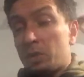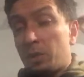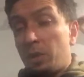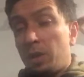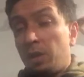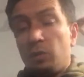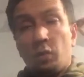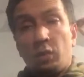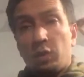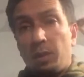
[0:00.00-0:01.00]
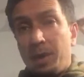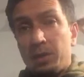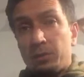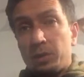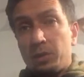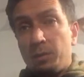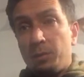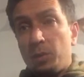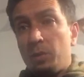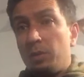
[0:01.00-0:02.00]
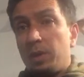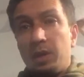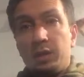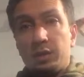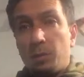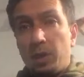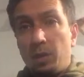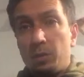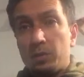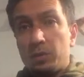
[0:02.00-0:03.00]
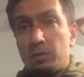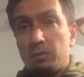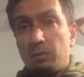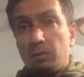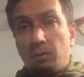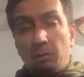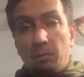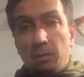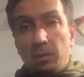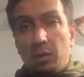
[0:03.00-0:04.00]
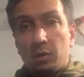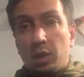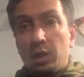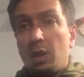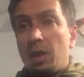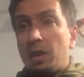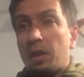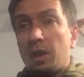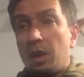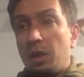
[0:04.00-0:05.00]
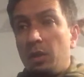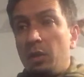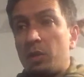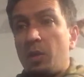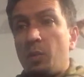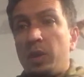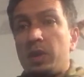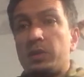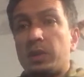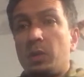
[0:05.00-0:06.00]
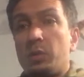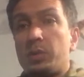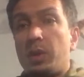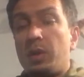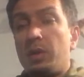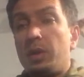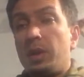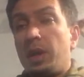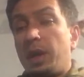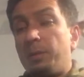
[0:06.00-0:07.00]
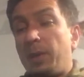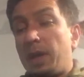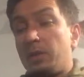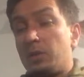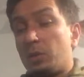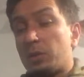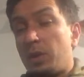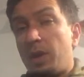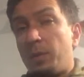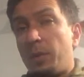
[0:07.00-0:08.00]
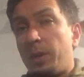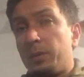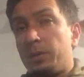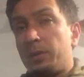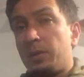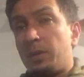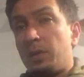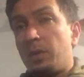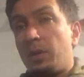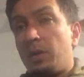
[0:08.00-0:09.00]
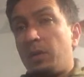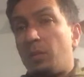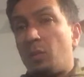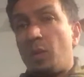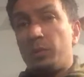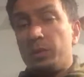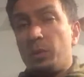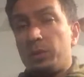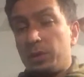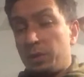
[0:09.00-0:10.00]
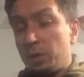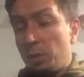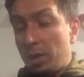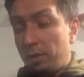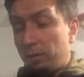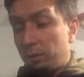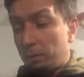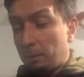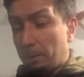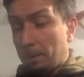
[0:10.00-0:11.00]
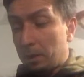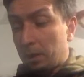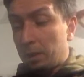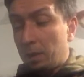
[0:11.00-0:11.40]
so that if you're not good at maths, for example, is someone else. Okay, look at where the skills are and balance your time around what resources that you have. Okay,